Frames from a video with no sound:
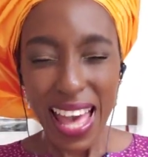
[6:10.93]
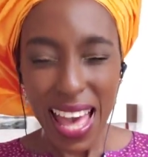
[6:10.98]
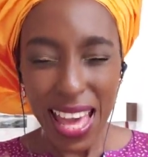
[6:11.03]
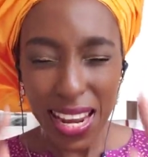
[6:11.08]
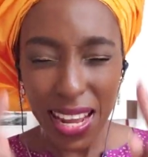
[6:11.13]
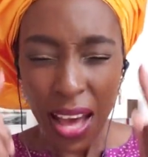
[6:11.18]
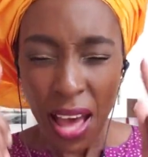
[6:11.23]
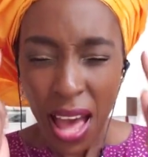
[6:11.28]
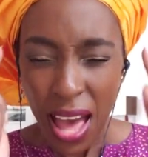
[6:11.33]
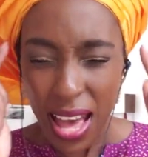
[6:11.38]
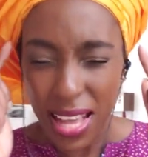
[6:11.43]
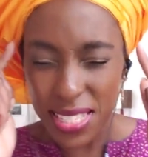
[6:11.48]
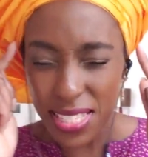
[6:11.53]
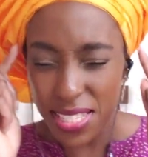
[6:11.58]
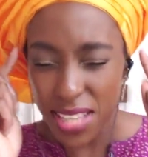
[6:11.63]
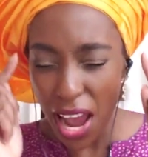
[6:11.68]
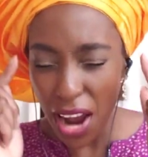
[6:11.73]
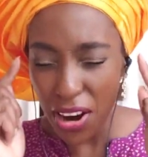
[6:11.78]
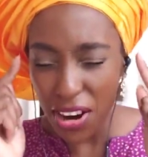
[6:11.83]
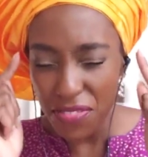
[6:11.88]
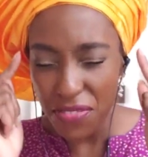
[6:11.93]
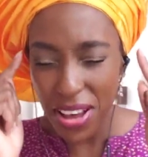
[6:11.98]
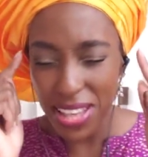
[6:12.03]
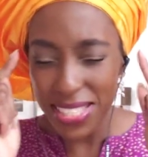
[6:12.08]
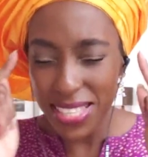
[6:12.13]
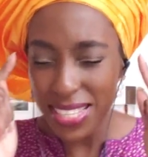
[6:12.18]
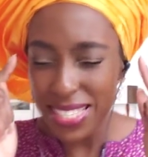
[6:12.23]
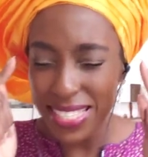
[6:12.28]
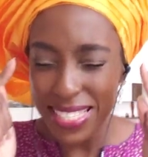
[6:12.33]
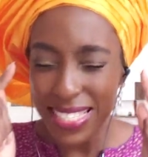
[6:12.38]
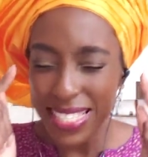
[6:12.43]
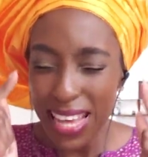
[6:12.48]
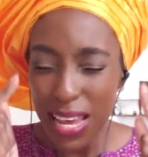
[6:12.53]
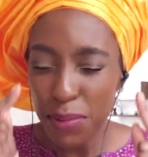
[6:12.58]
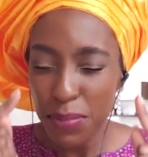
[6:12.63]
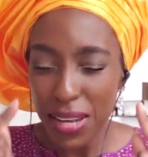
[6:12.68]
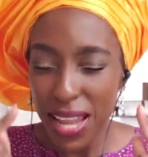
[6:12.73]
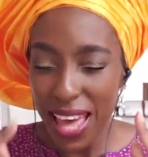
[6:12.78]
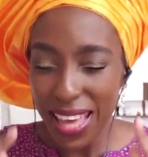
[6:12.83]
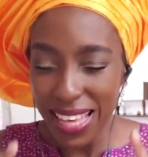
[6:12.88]
in a sacrifice that
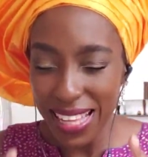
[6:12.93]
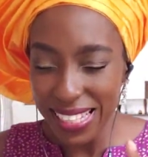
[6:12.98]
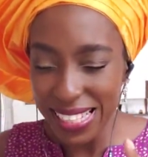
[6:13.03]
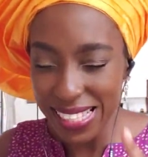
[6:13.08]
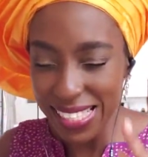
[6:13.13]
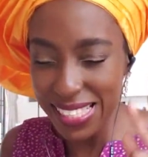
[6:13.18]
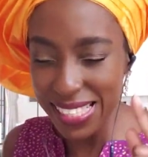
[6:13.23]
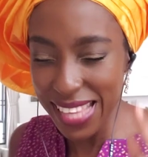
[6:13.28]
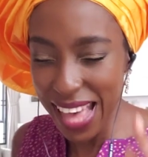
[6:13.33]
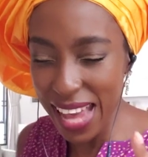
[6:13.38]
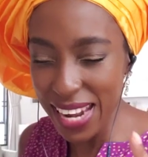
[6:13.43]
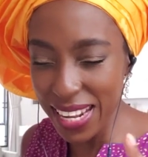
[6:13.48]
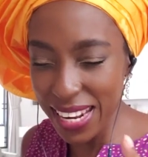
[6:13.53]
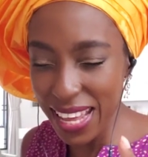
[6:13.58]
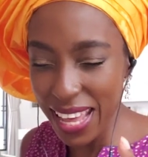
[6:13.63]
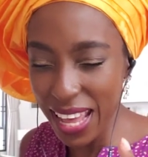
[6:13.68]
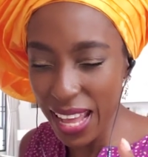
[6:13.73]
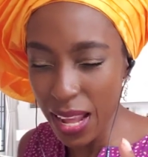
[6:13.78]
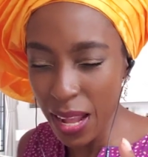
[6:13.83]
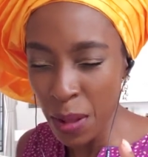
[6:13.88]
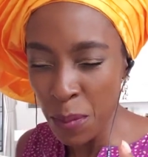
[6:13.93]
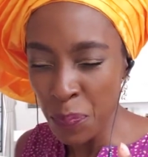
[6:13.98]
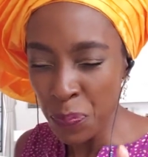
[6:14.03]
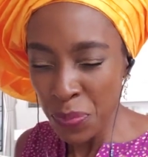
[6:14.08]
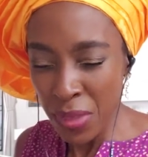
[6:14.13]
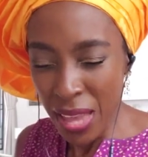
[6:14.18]
seemed like insanity.